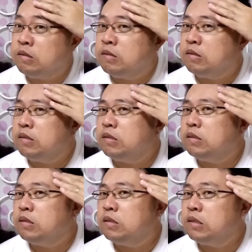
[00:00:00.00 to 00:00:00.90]

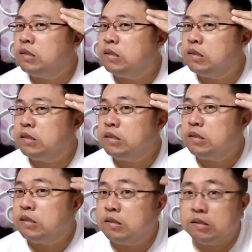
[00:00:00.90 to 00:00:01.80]

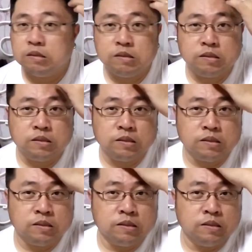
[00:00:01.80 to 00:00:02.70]

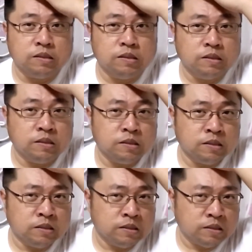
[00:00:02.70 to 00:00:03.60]

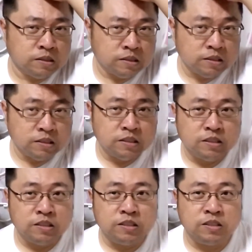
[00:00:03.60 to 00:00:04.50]
This person isn't speaking.